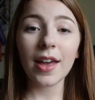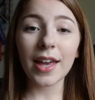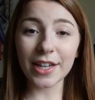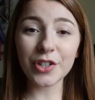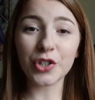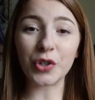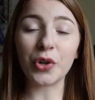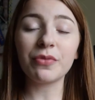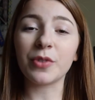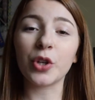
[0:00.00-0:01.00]
In
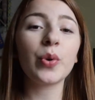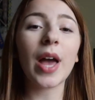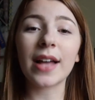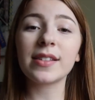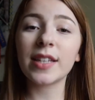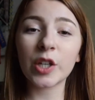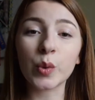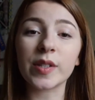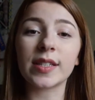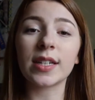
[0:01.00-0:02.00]
short, you as the
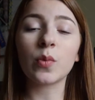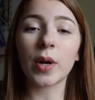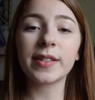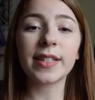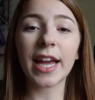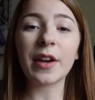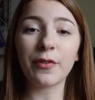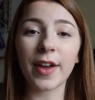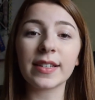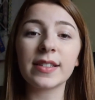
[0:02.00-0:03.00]
Inquisitor once again
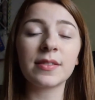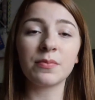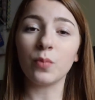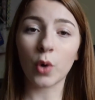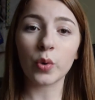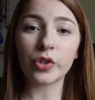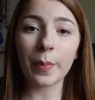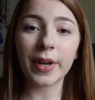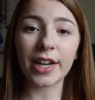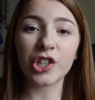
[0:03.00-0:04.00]
face world
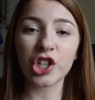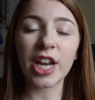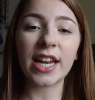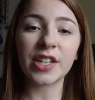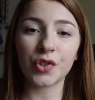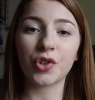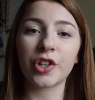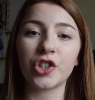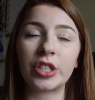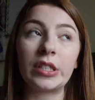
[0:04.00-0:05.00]
domination and
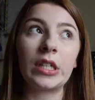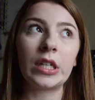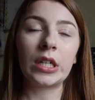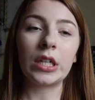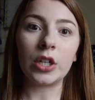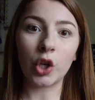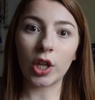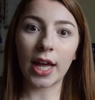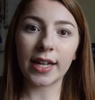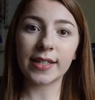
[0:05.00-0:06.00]
destruction, not
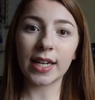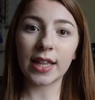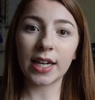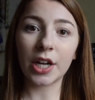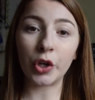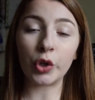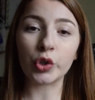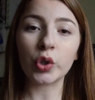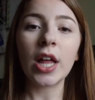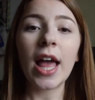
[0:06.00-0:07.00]
like it's anything
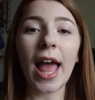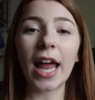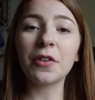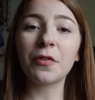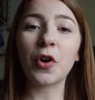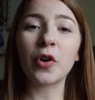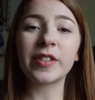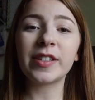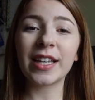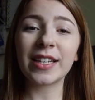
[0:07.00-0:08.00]
unusual, and of
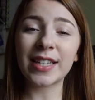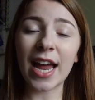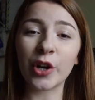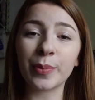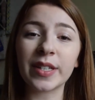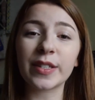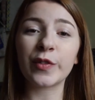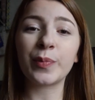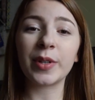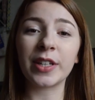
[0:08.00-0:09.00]
course the entanglements
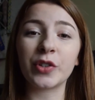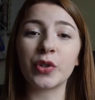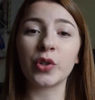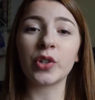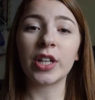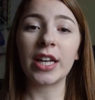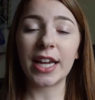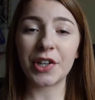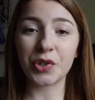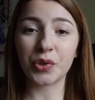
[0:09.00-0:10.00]
of political
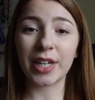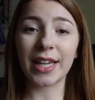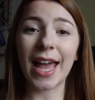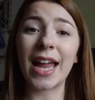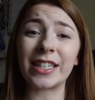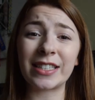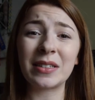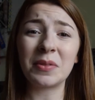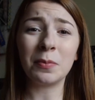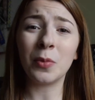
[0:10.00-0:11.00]
intrigue and
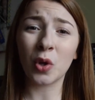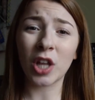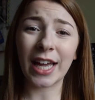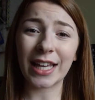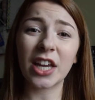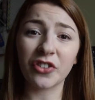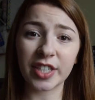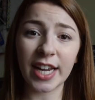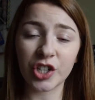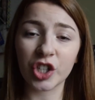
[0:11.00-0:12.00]
more like
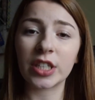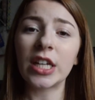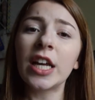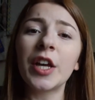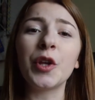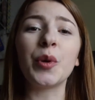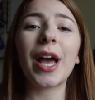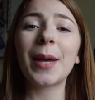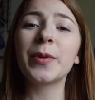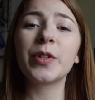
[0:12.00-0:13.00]
irritation. You are
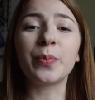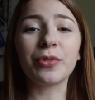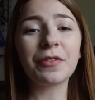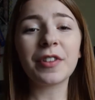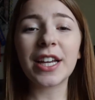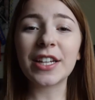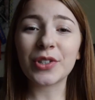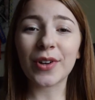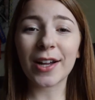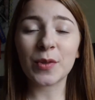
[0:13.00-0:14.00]
able to briefly
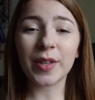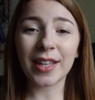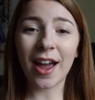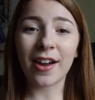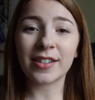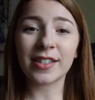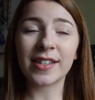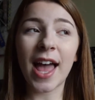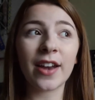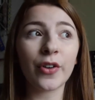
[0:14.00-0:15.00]
interact with the characters,
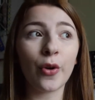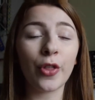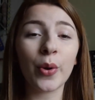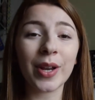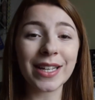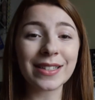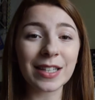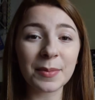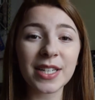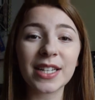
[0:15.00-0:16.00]
and although it is
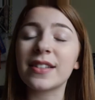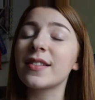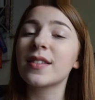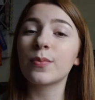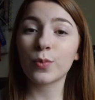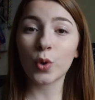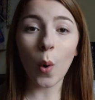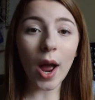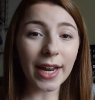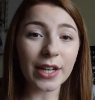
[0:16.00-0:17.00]
limited, it's
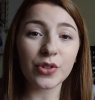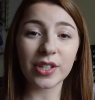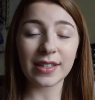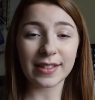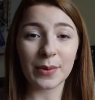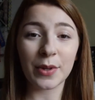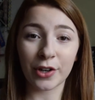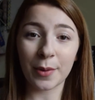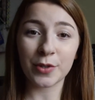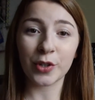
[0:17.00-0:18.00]
quite interesting to see what they're
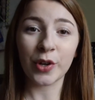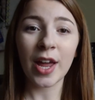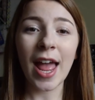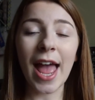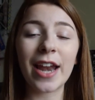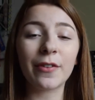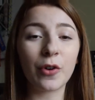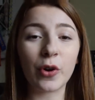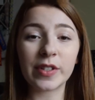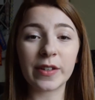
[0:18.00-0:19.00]
up to, and of
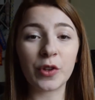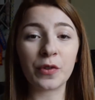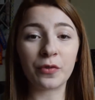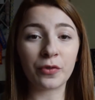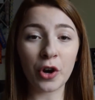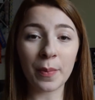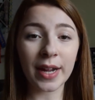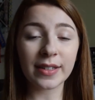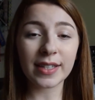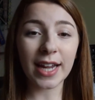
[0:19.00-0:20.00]
course if you've
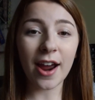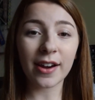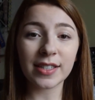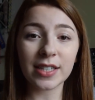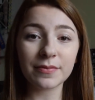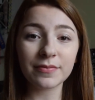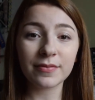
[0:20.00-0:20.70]
romanced a character